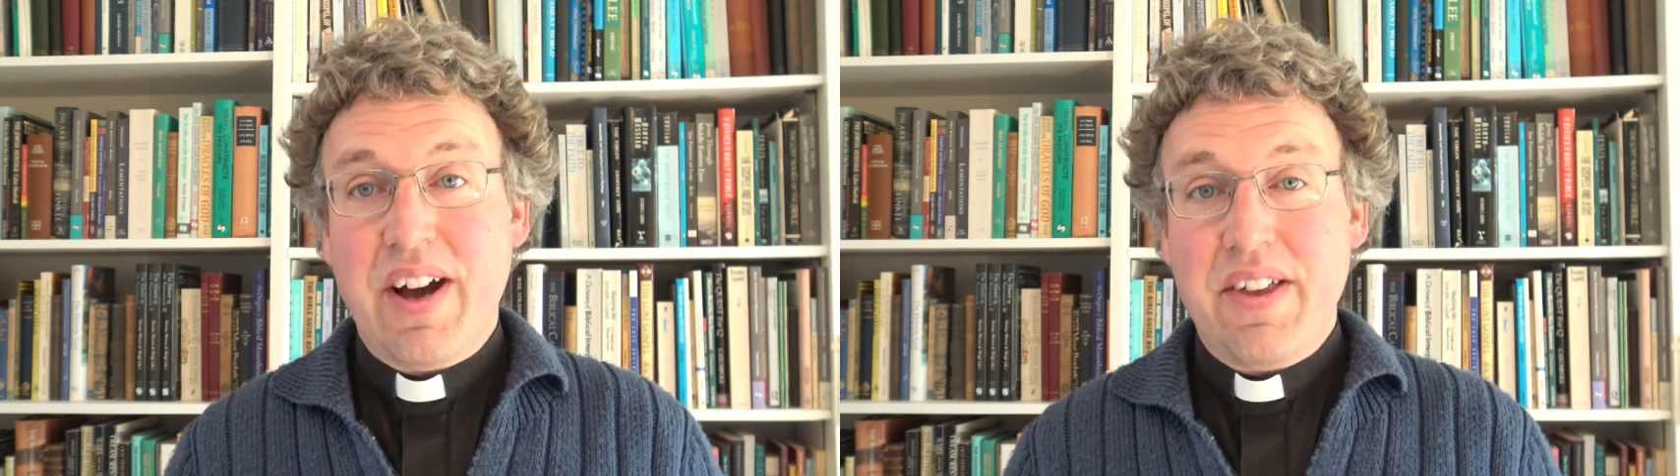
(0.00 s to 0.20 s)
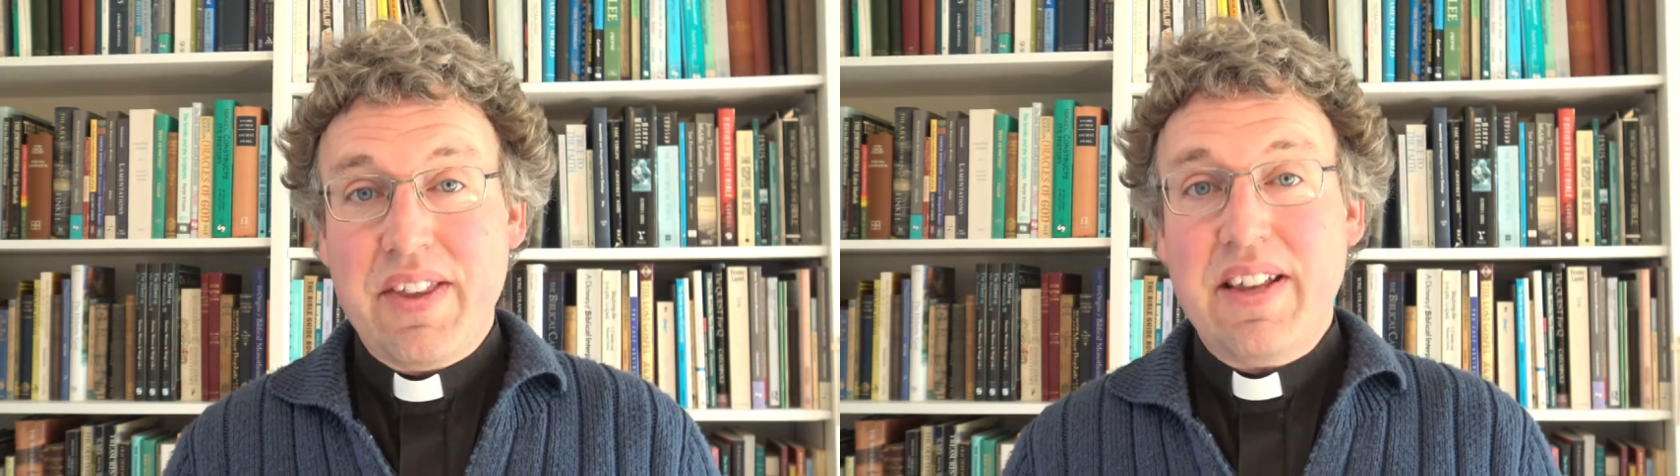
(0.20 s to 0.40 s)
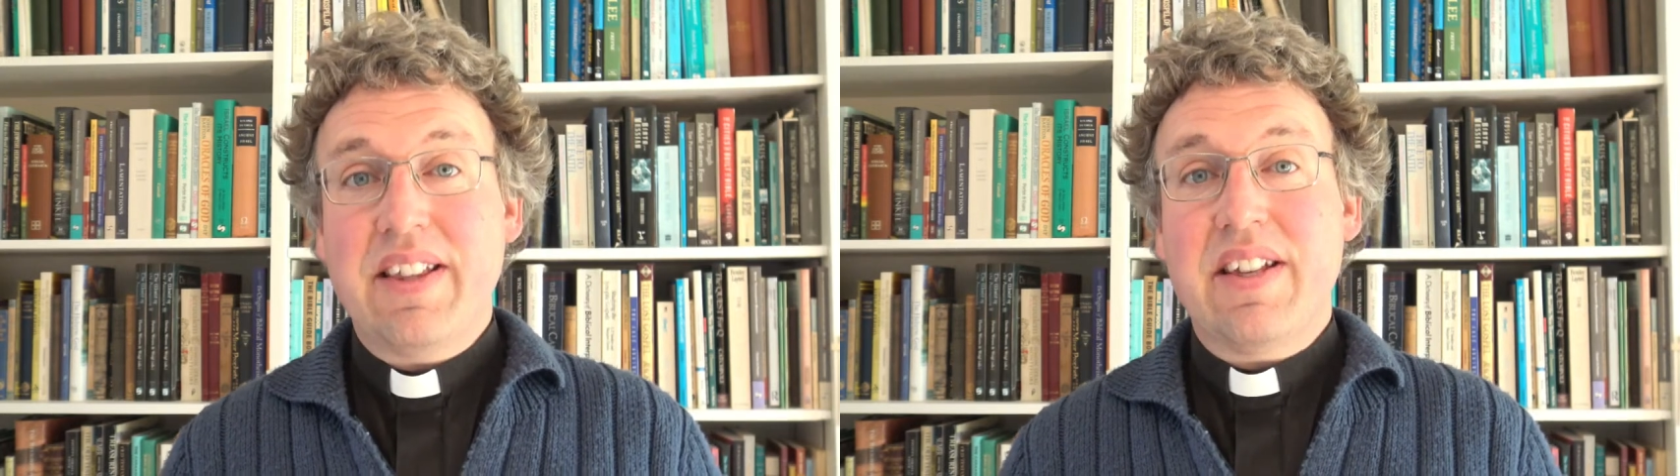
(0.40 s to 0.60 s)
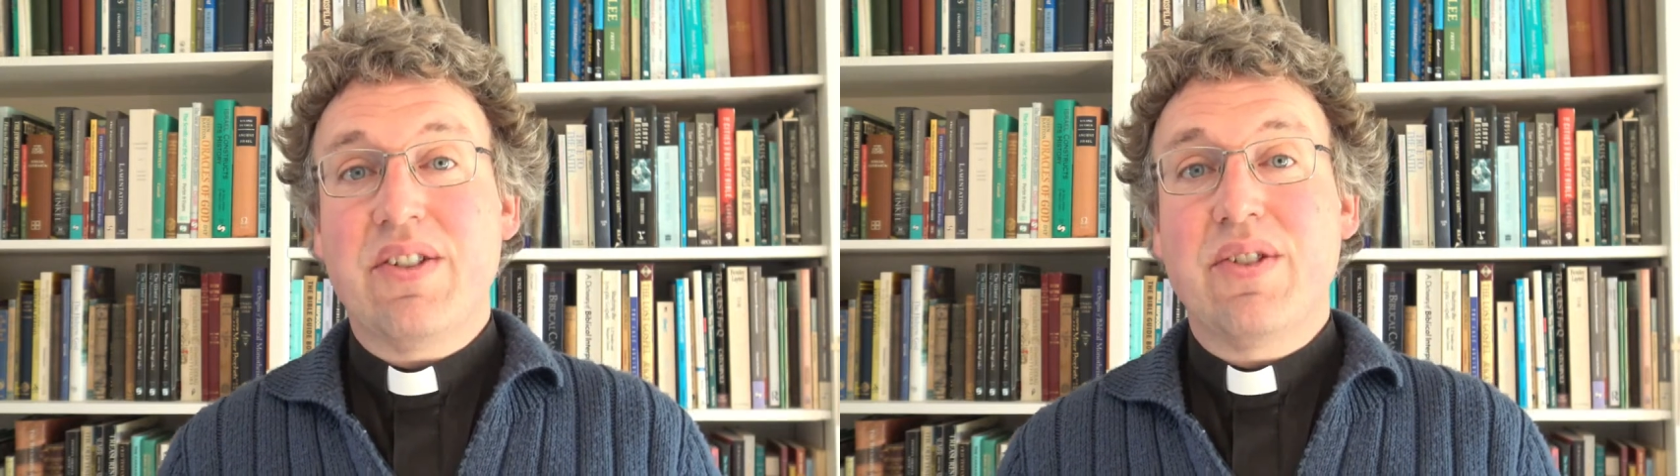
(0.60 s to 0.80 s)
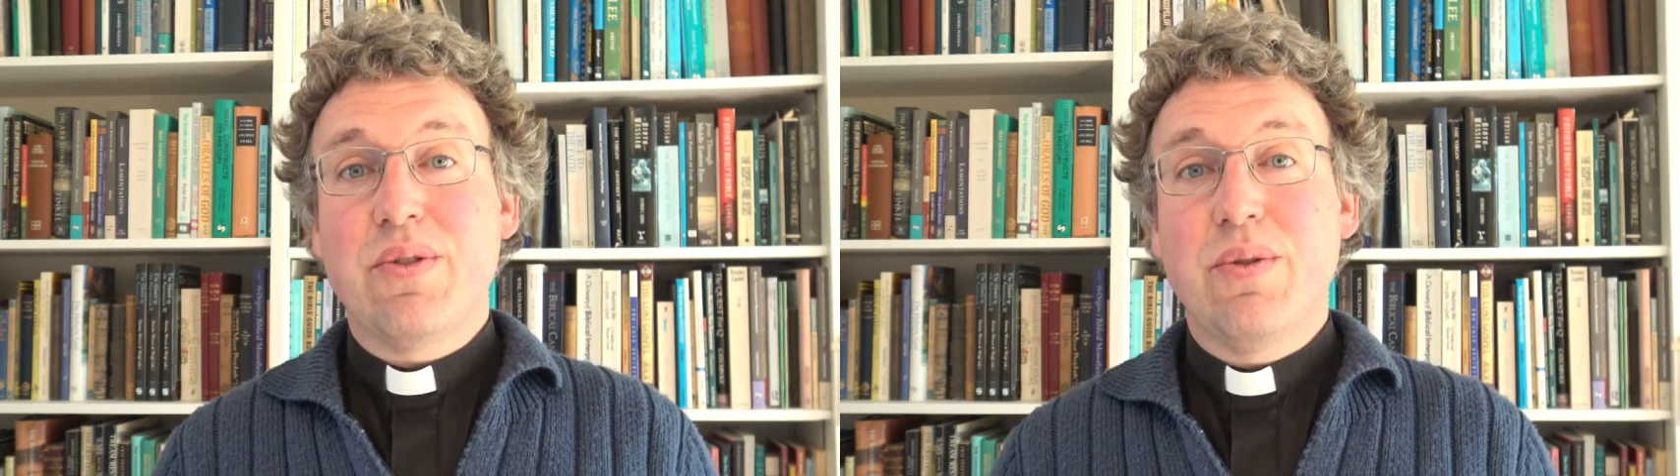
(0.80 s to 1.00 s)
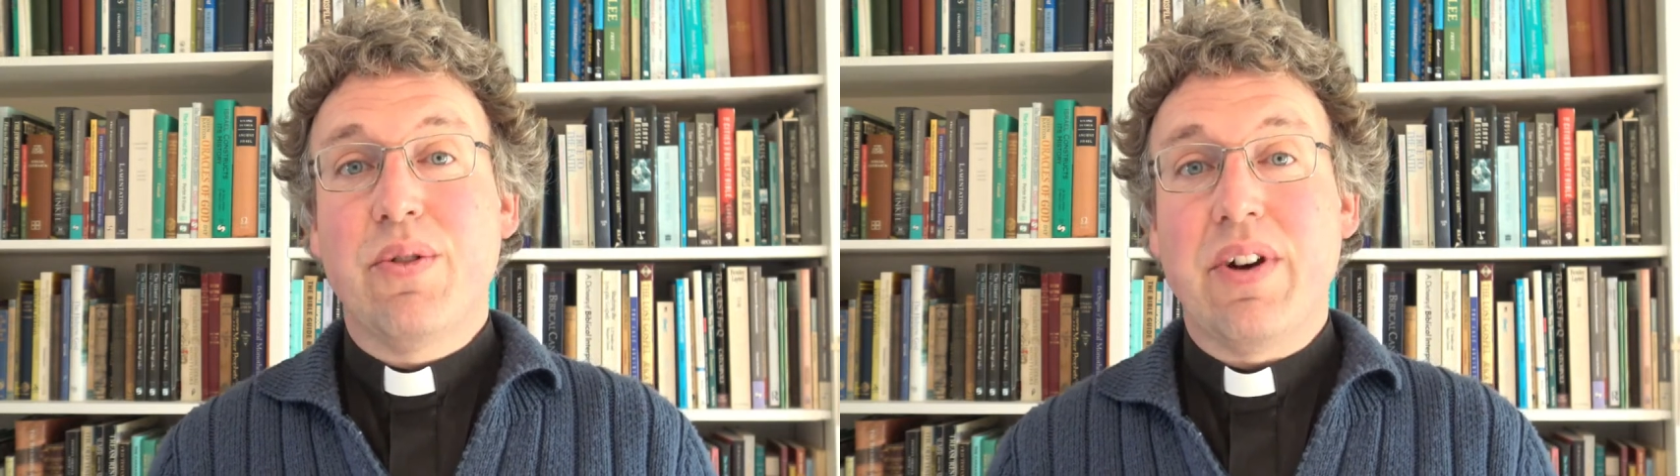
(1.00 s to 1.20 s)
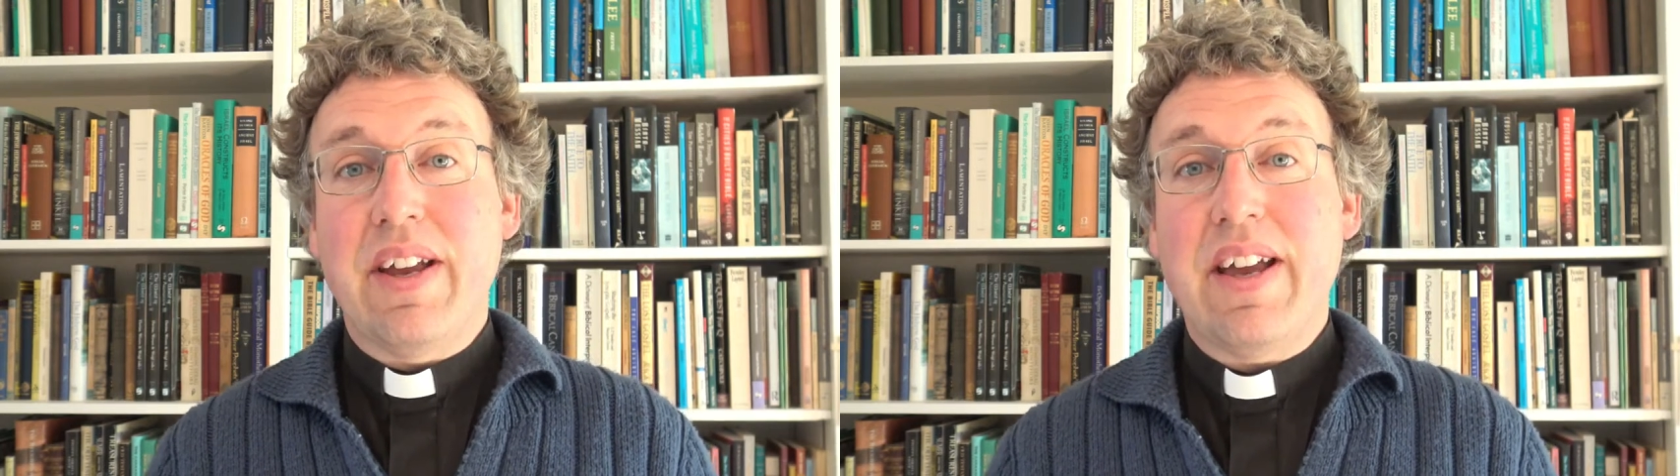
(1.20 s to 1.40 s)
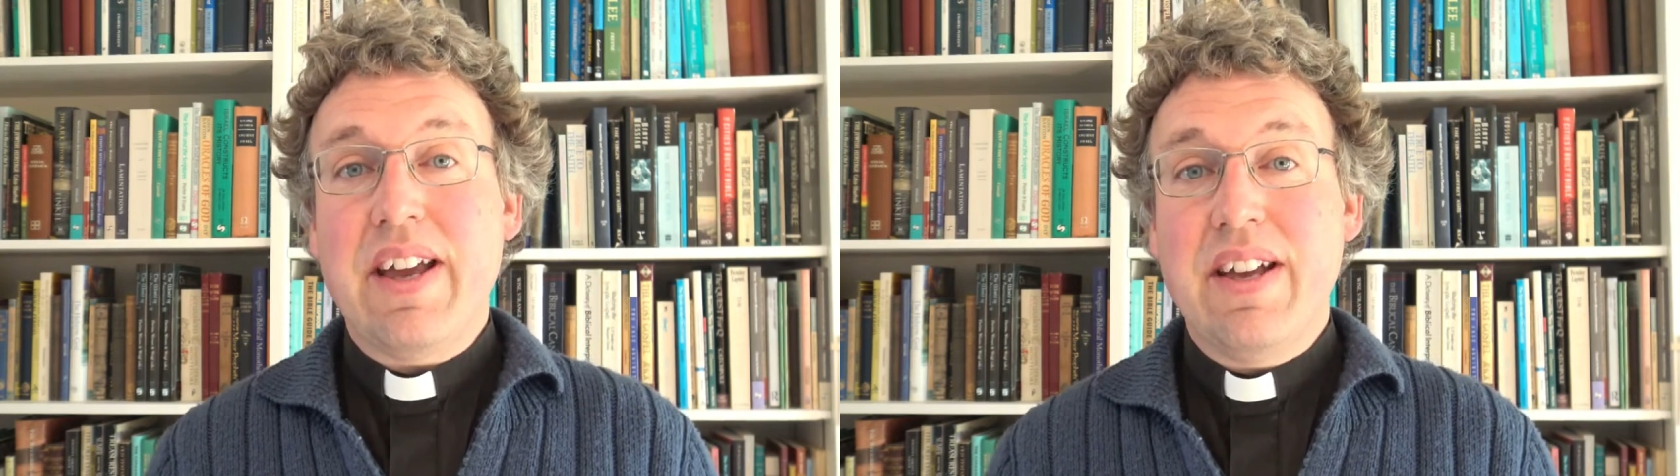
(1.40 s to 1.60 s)
I think this
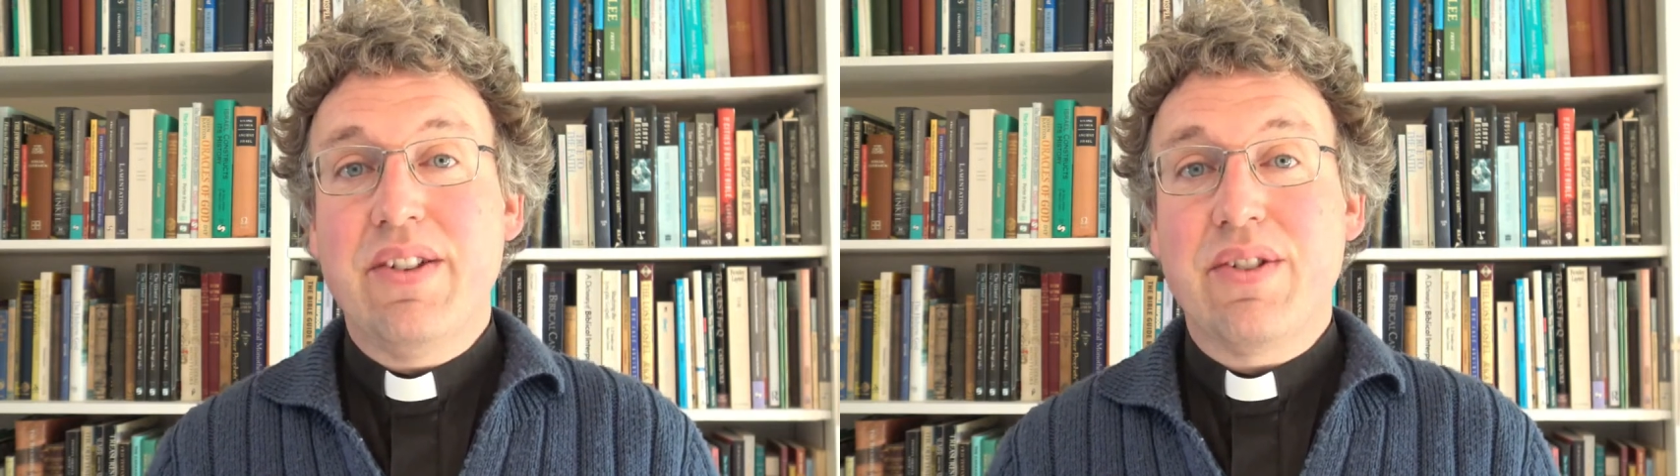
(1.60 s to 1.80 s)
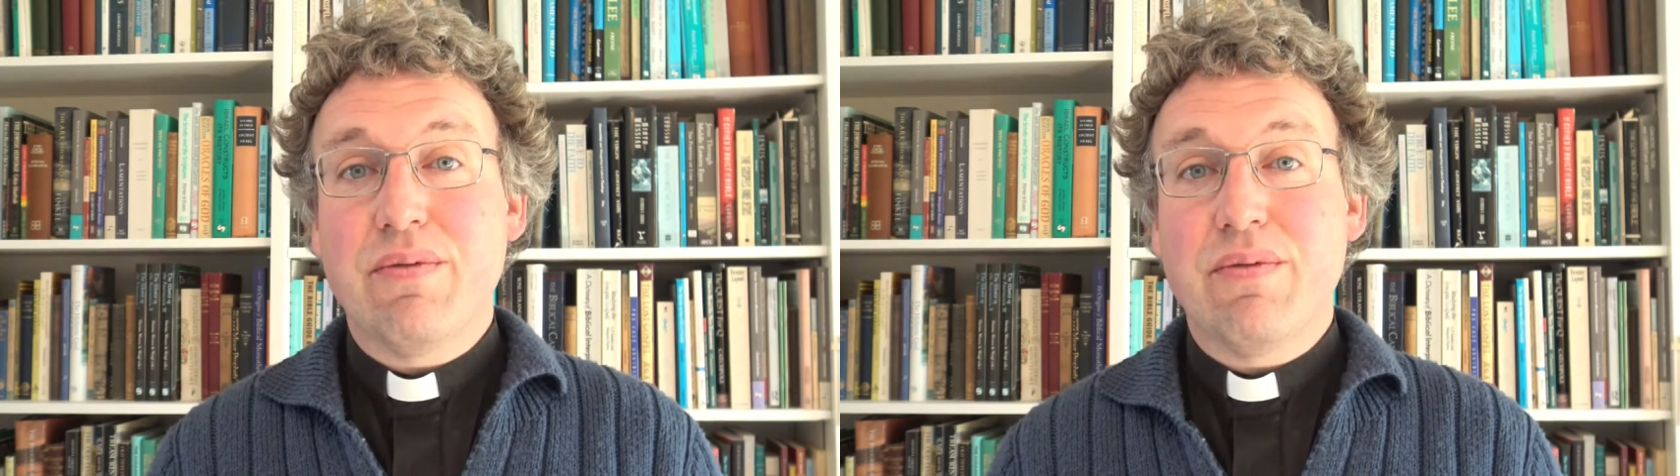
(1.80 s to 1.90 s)
story is